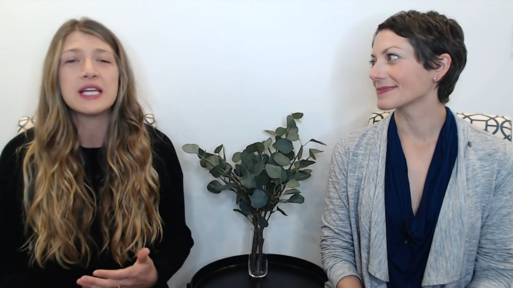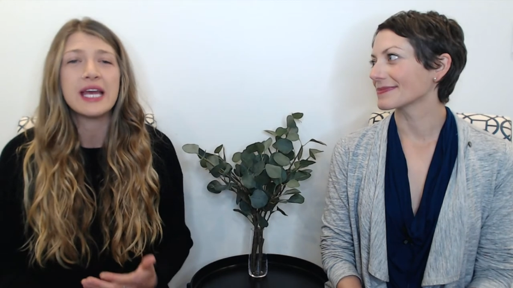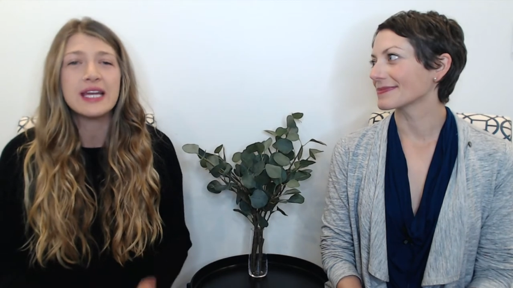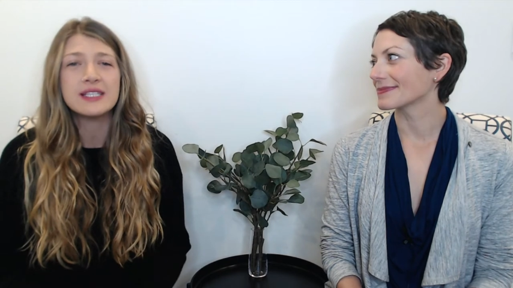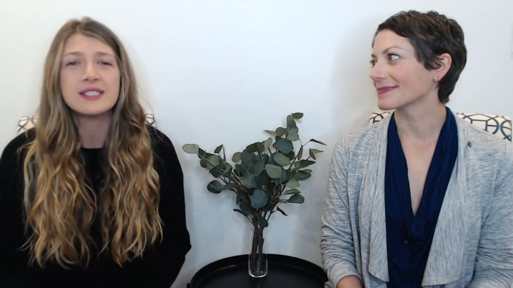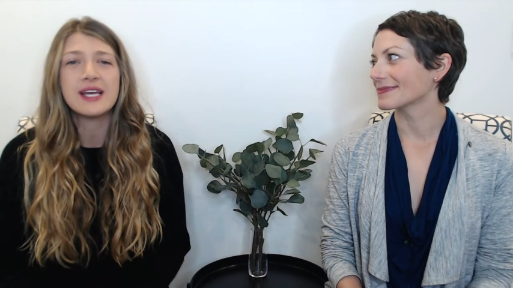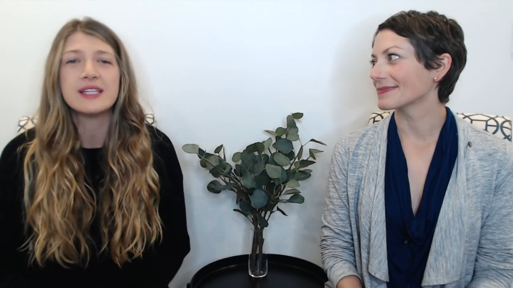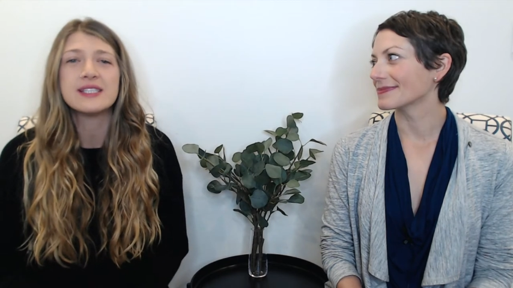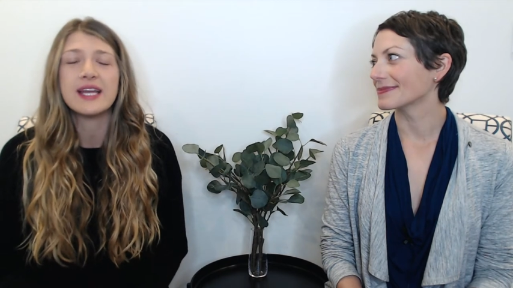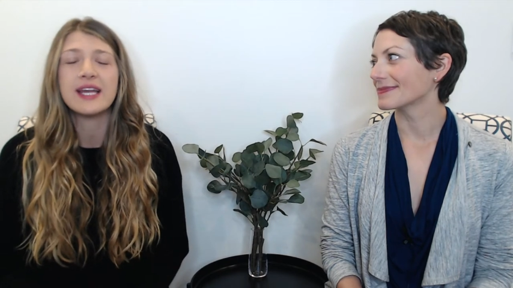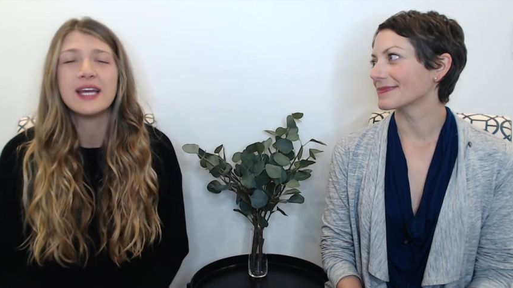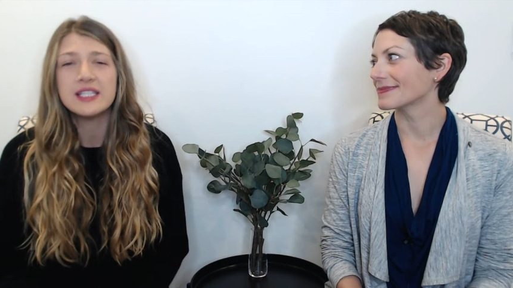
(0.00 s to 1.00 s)
Speaker 1: insights, and
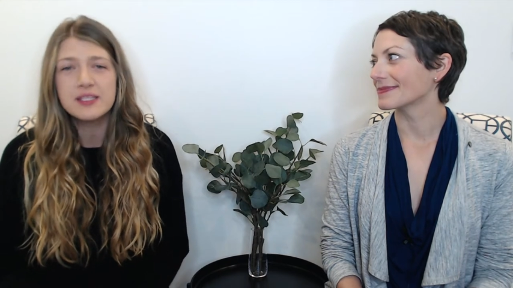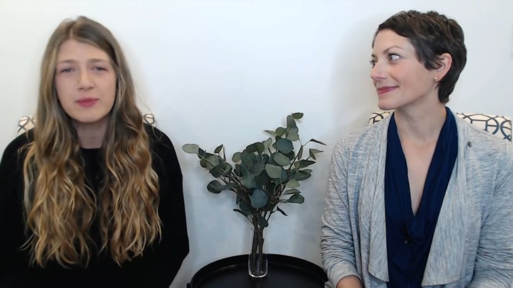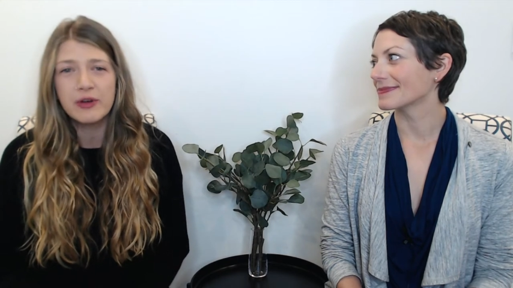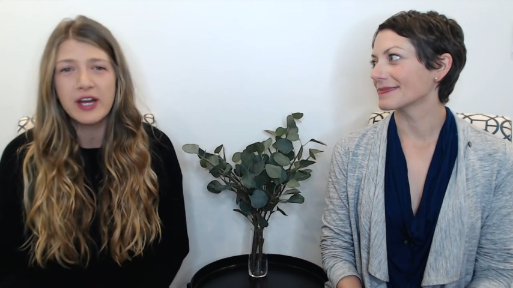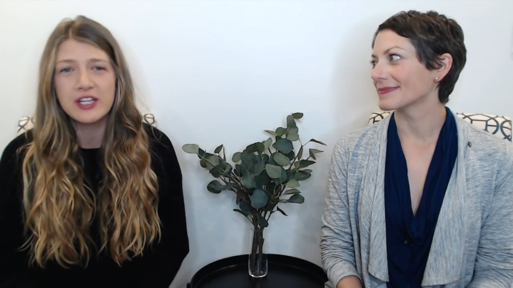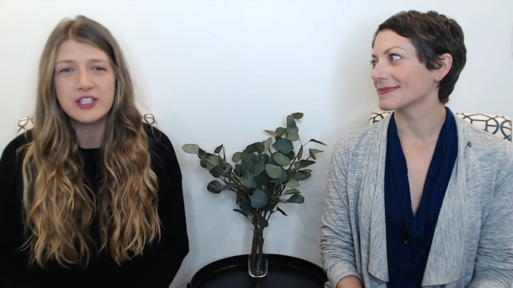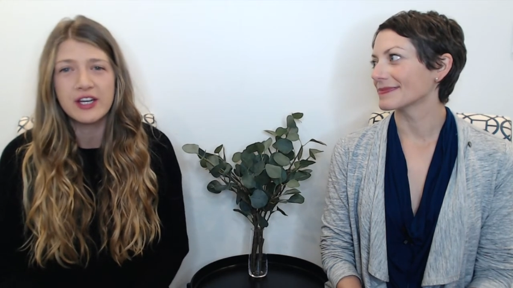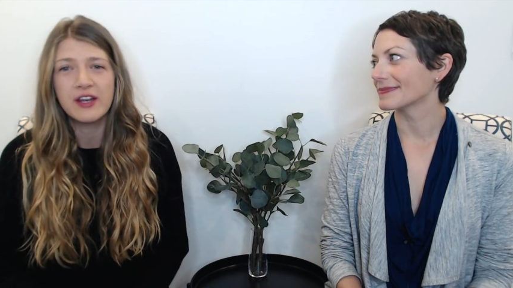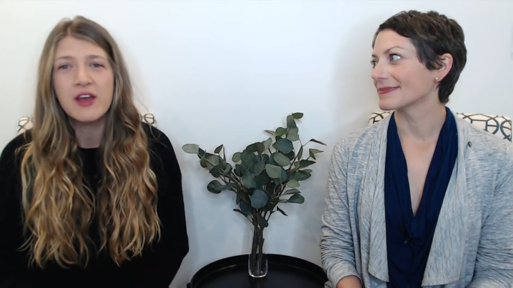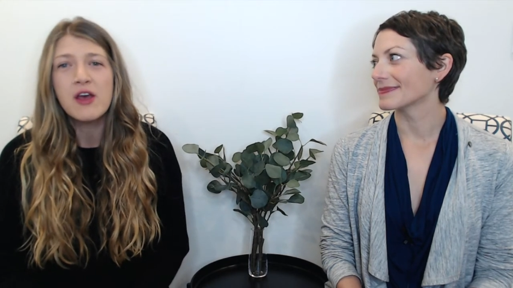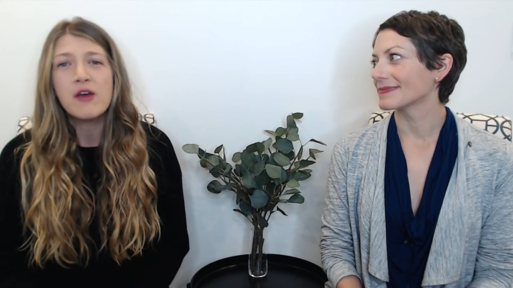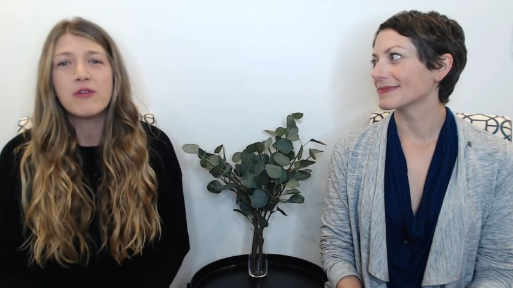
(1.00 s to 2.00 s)
inspiration
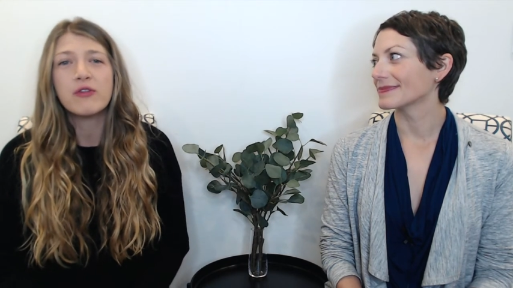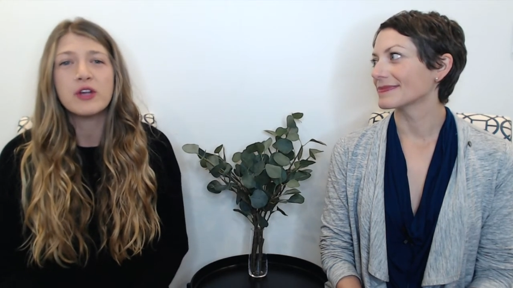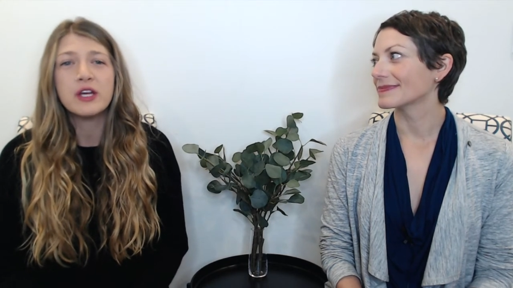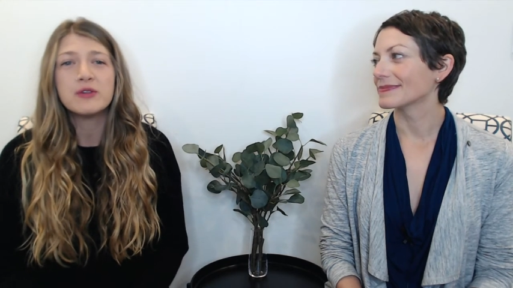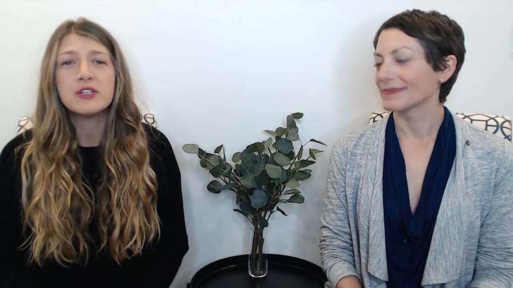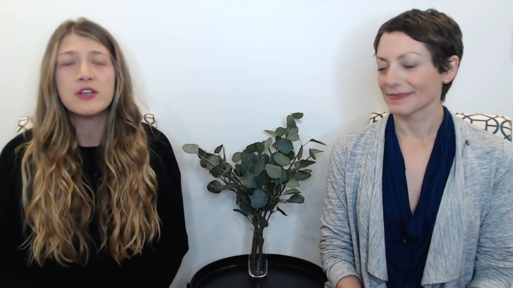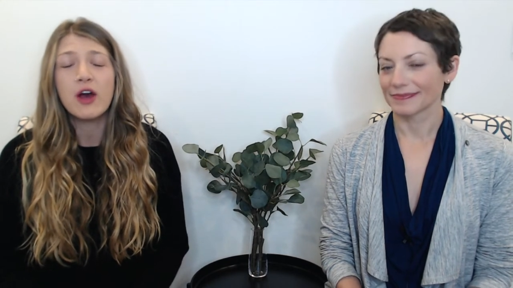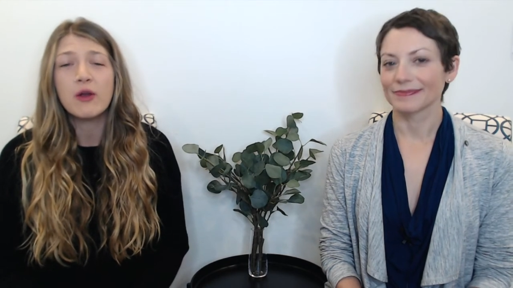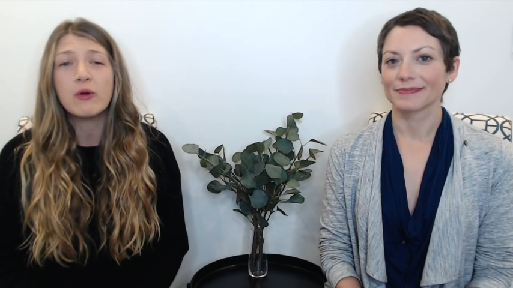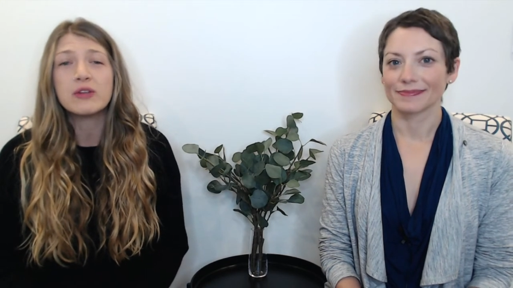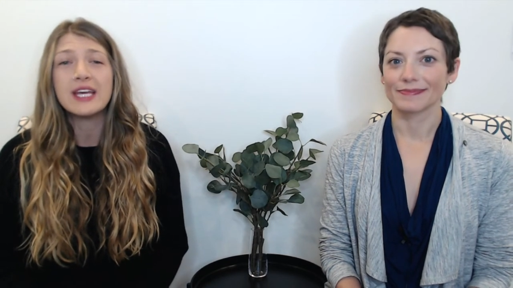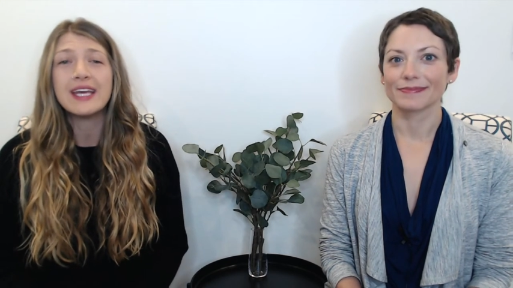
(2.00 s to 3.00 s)
for you to not
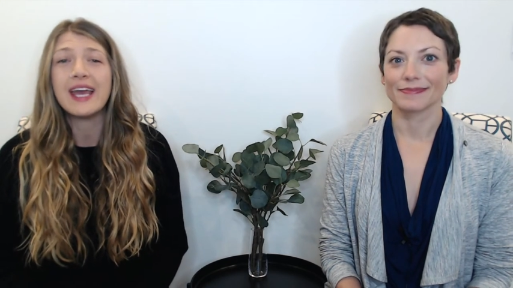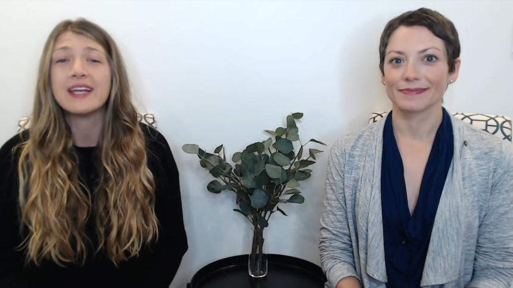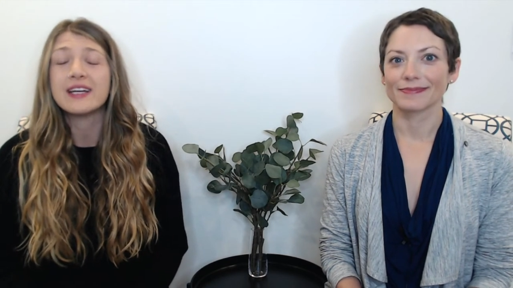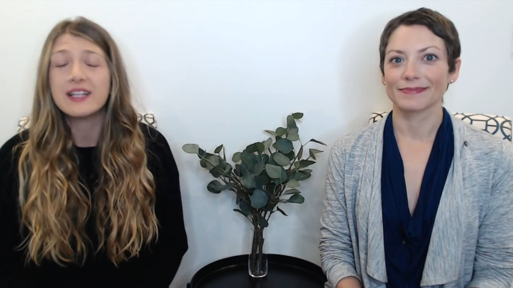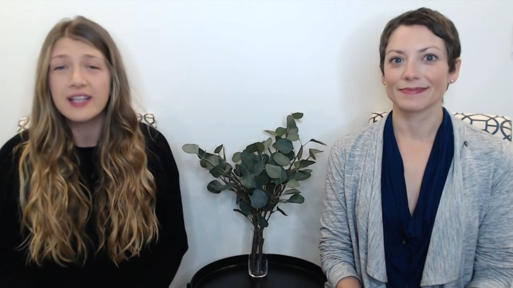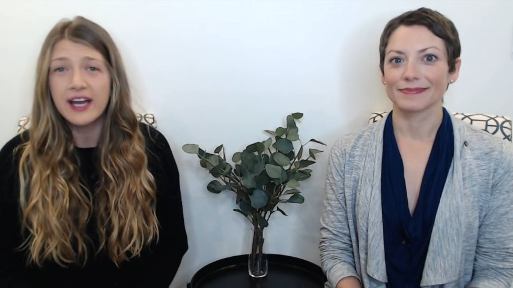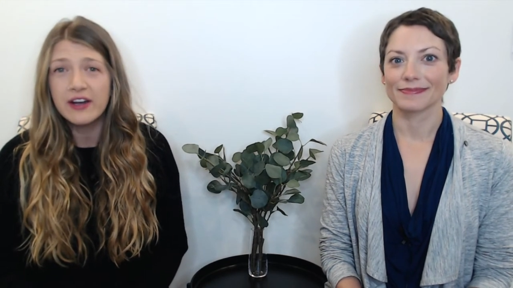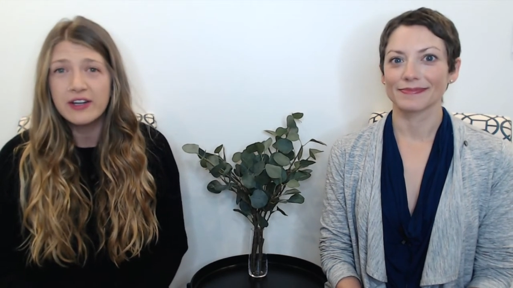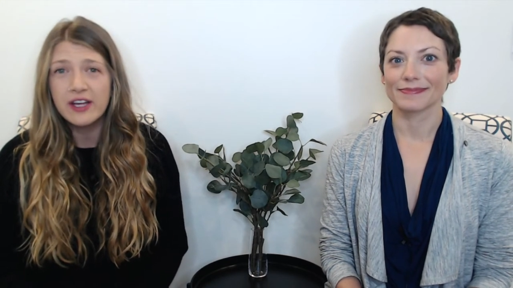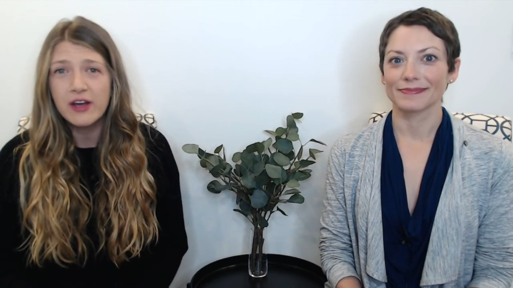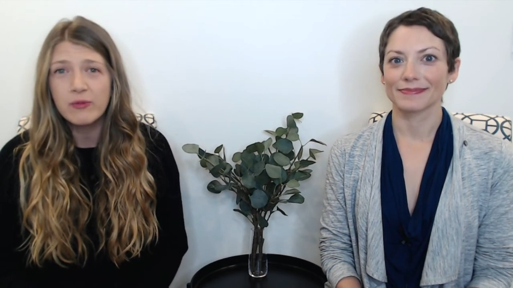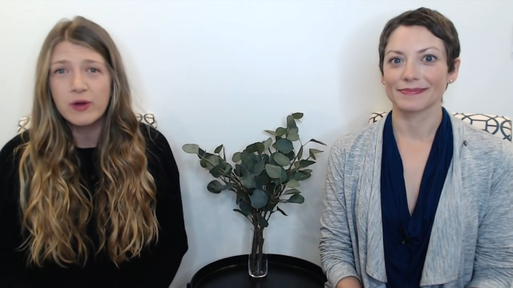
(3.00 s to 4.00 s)
only gain clarity
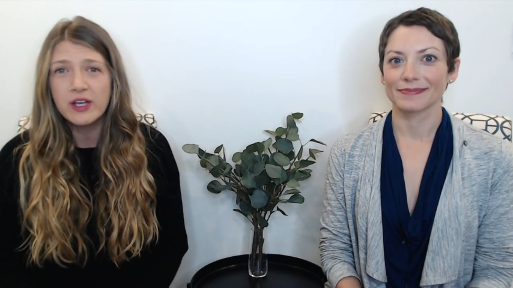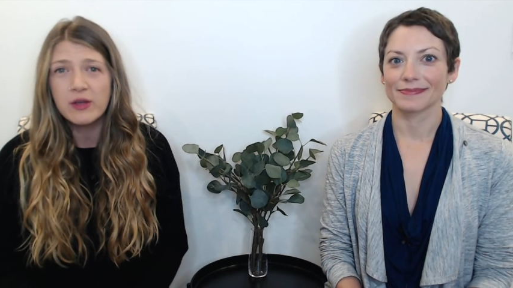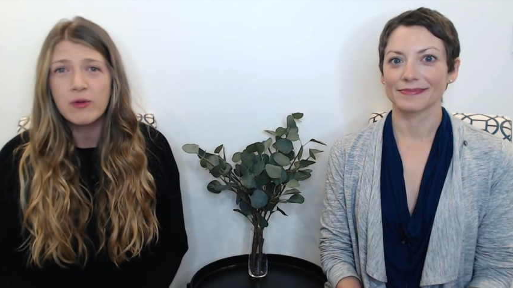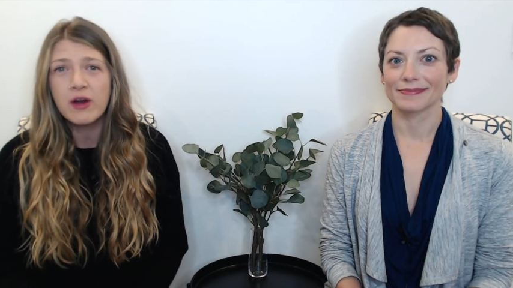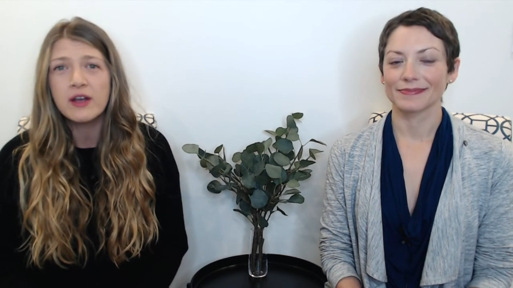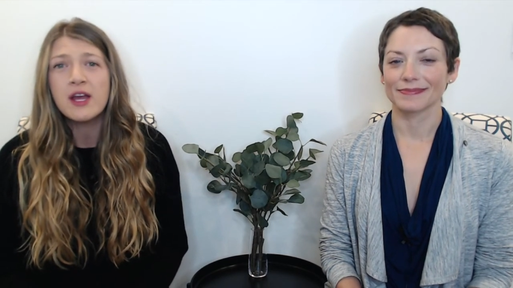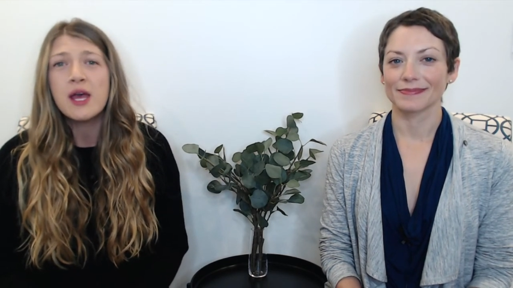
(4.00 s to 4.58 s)
on what you want,